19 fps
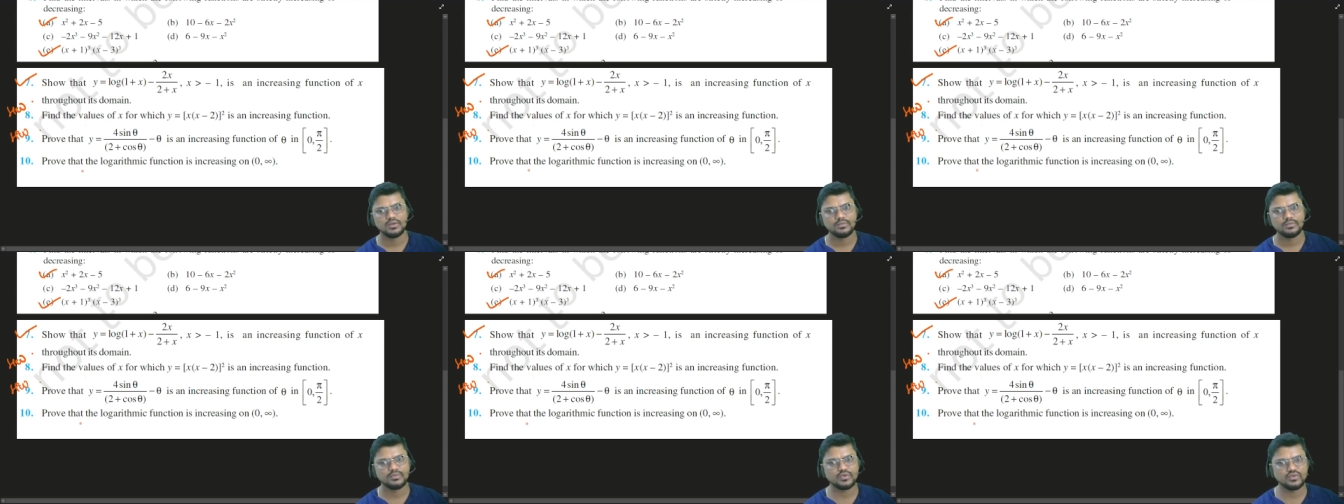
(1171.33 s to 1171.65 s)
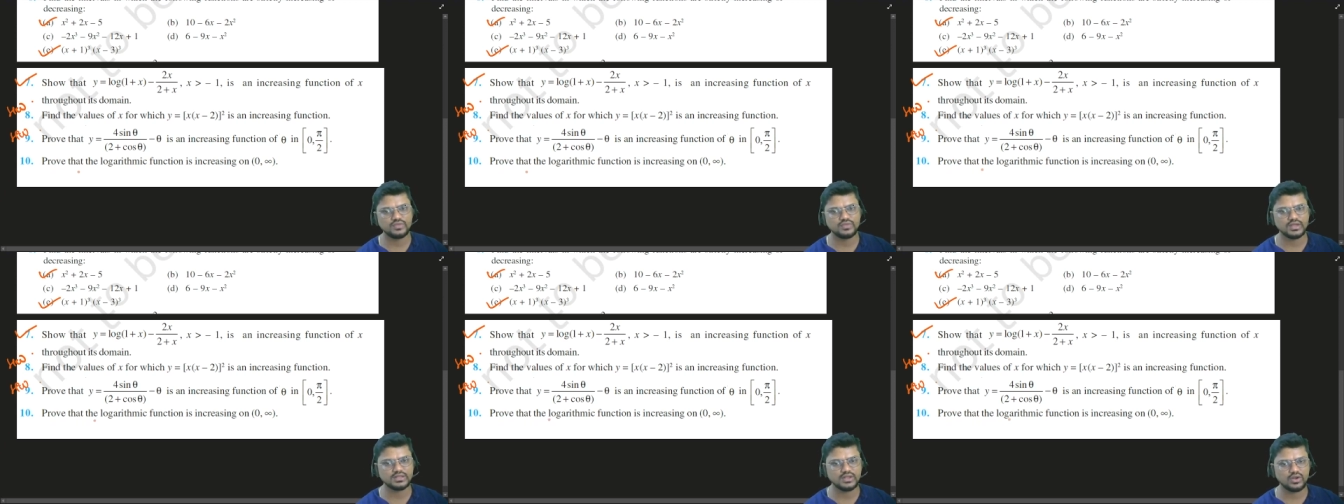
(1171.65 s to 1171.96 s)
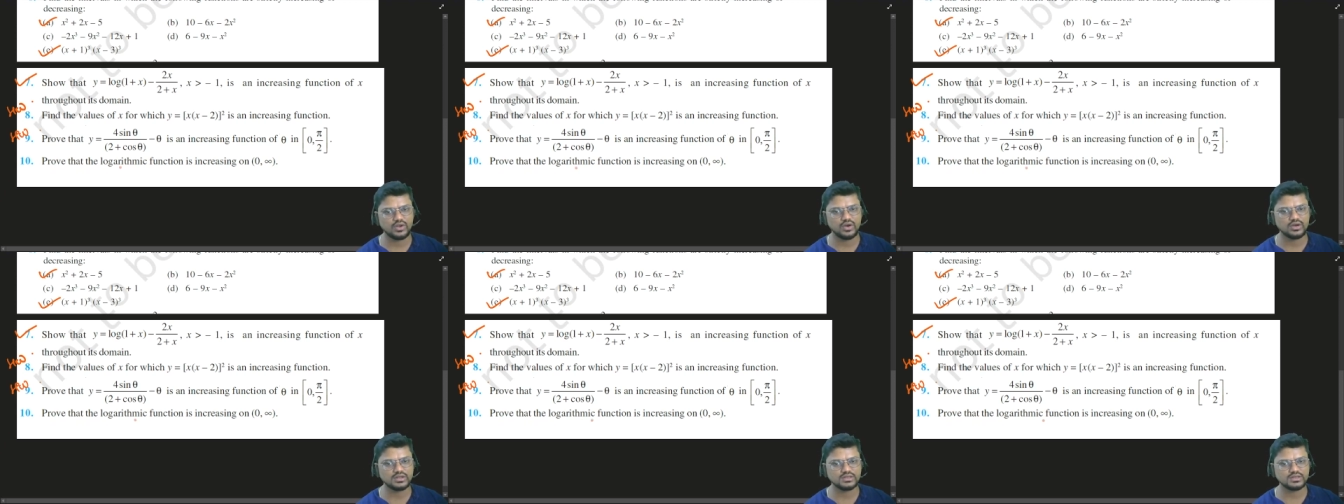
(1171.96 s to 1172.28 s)
Prove that the
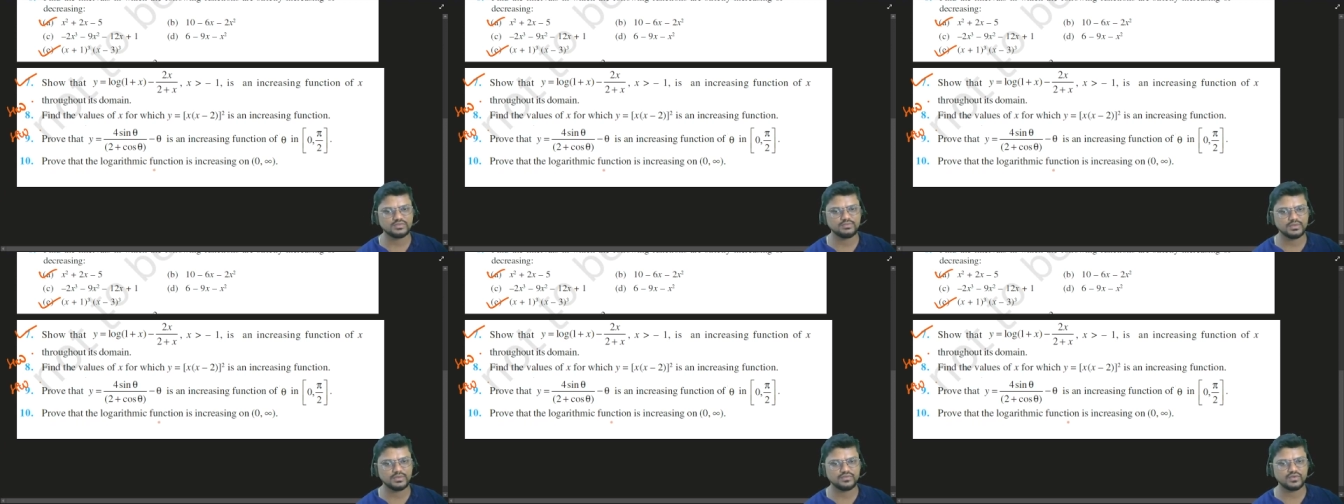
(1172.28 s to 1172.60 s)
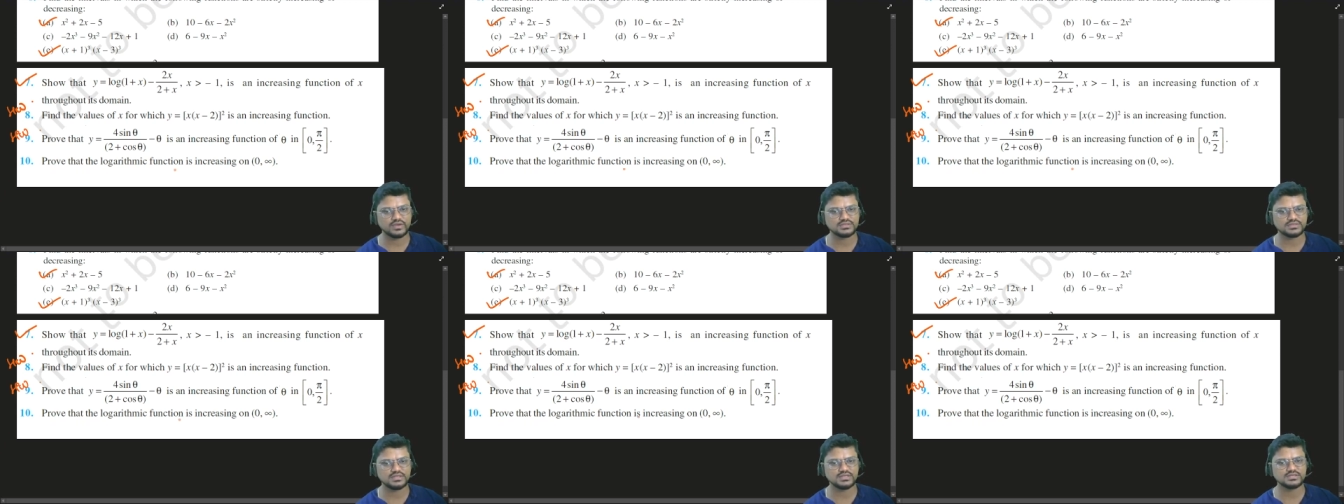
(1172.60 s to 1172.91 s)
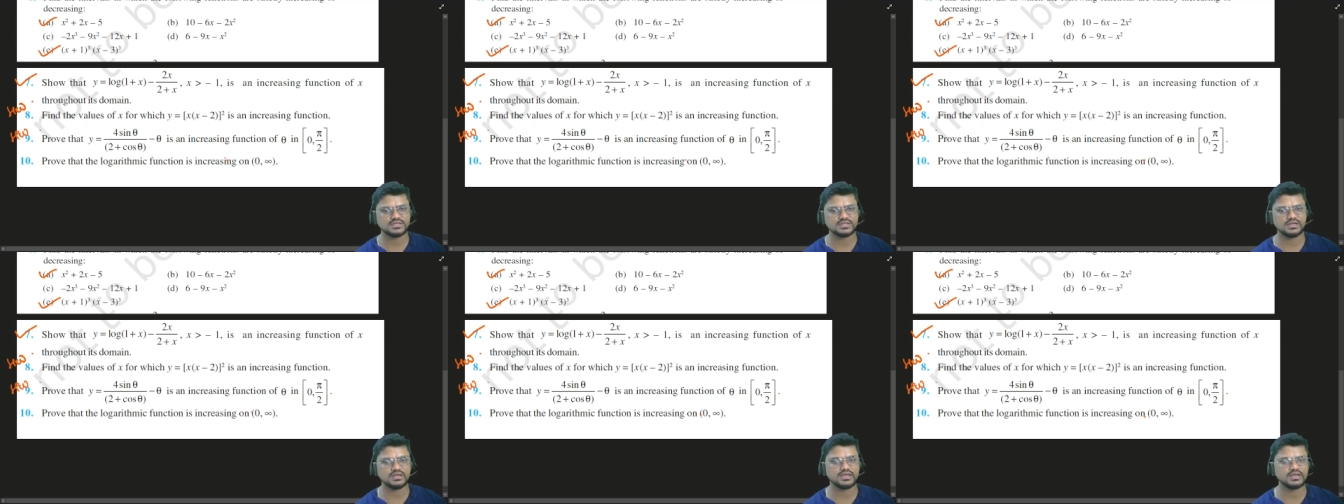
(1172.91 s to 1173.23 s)
logarithmic function
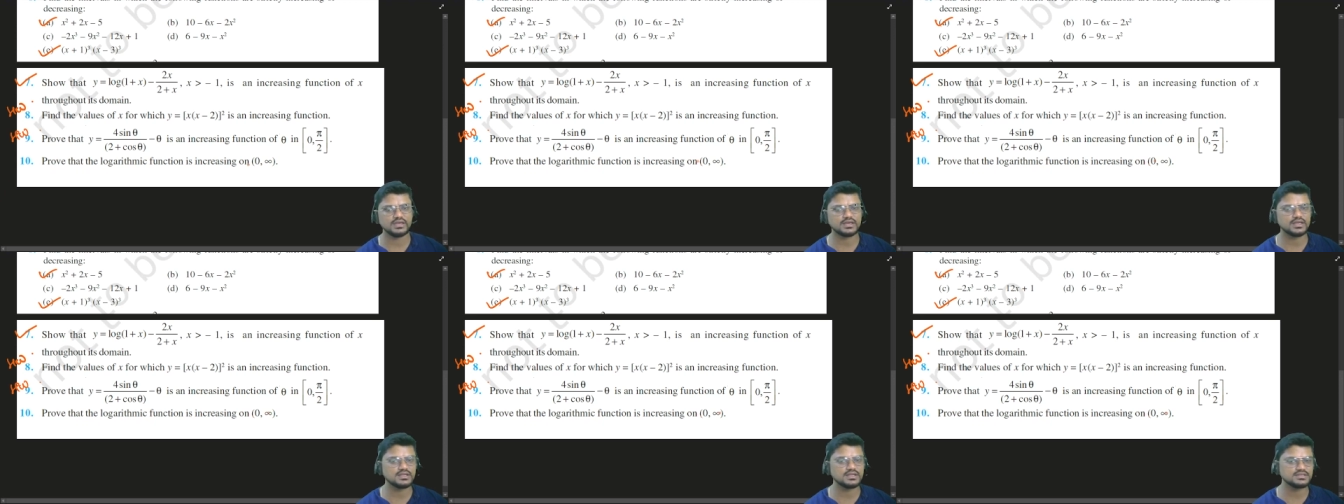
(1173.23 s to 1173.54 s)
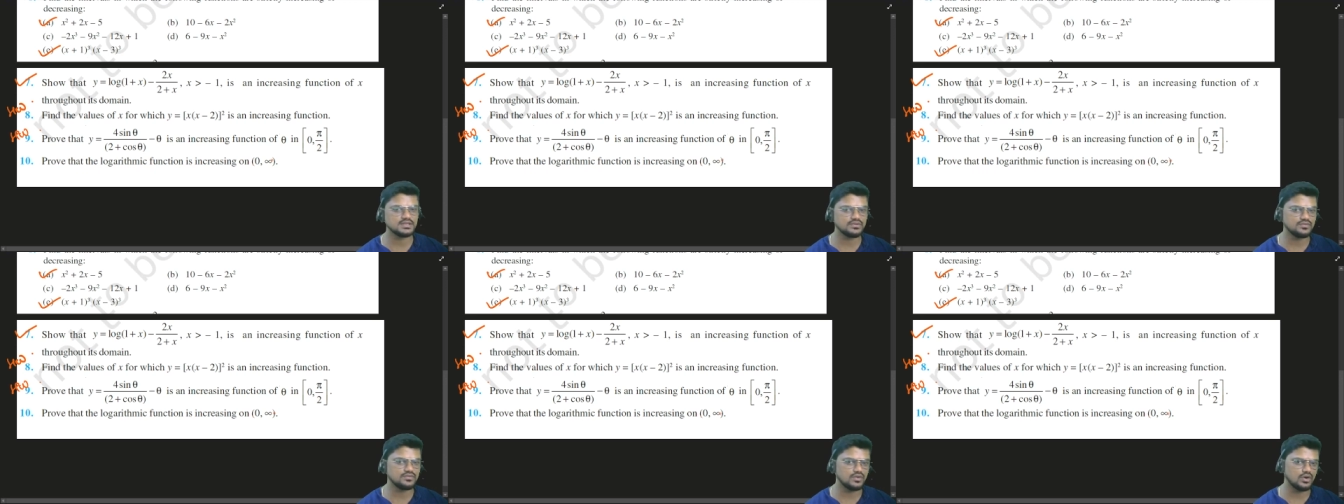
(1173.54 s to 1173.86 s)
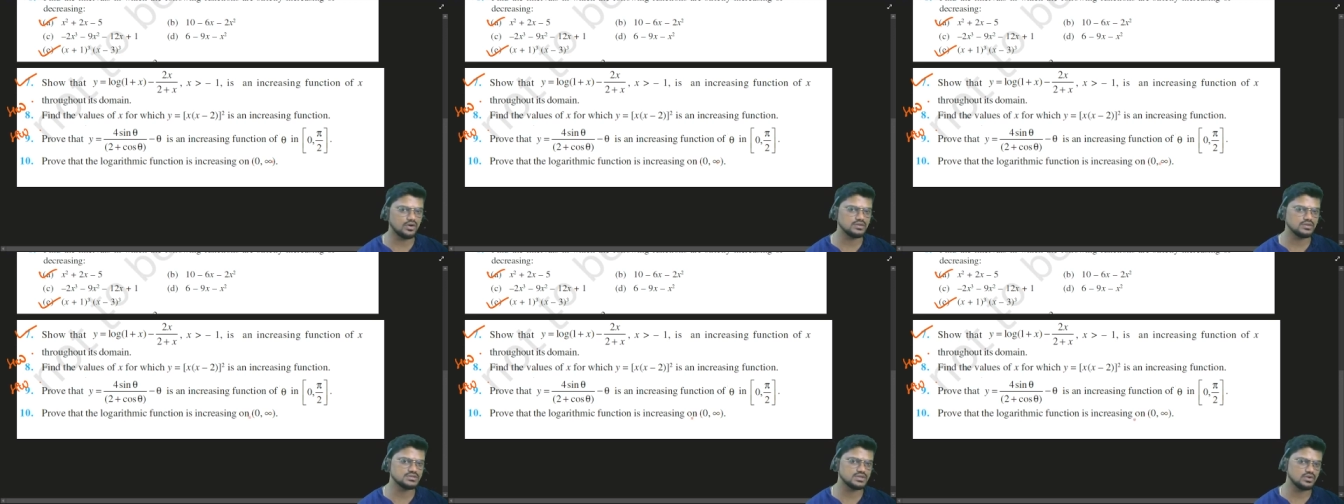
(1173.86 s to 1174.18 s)
is a increasing
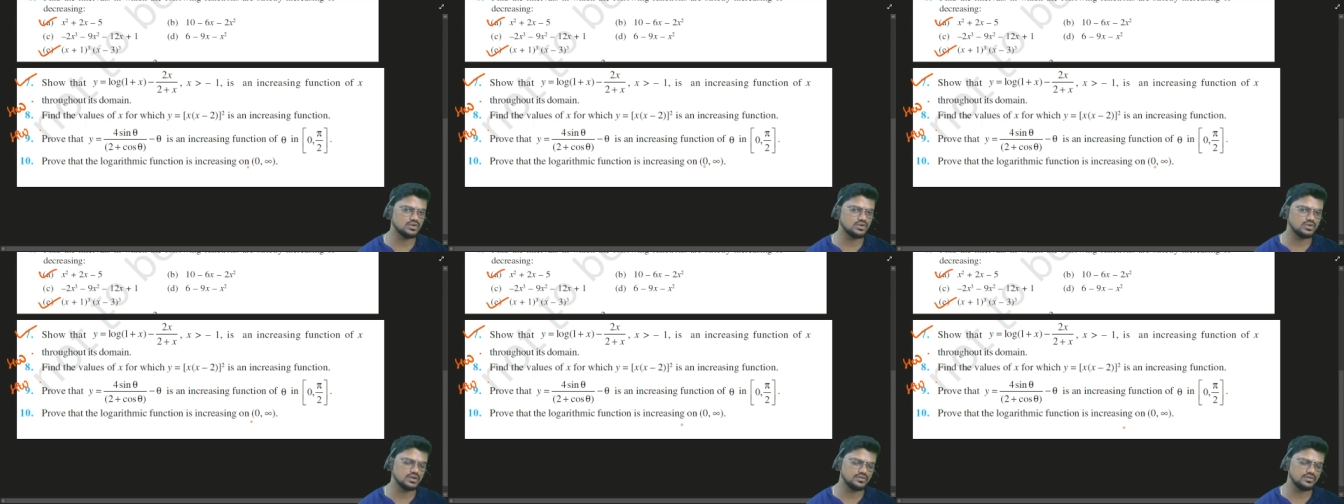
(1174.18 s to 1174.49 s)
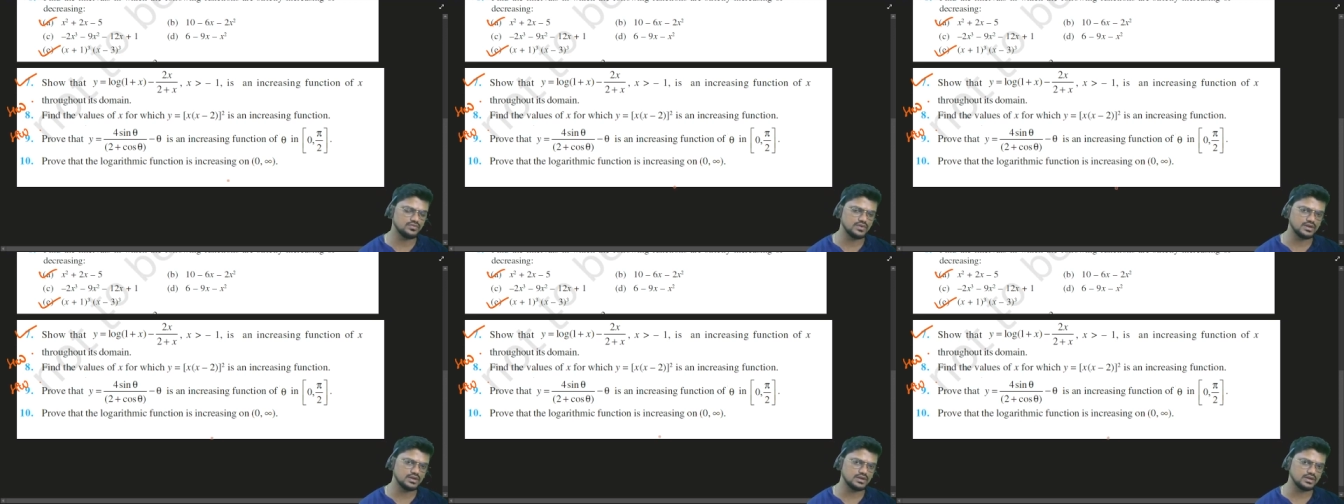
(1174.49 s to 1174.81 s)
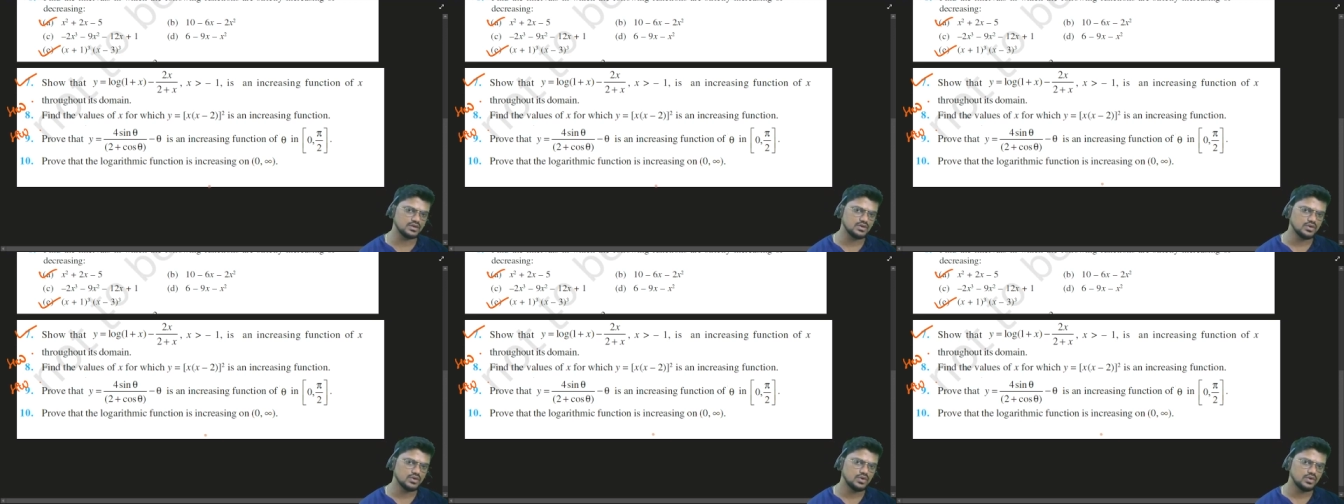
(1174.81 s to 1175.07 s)
on 0 to infinity.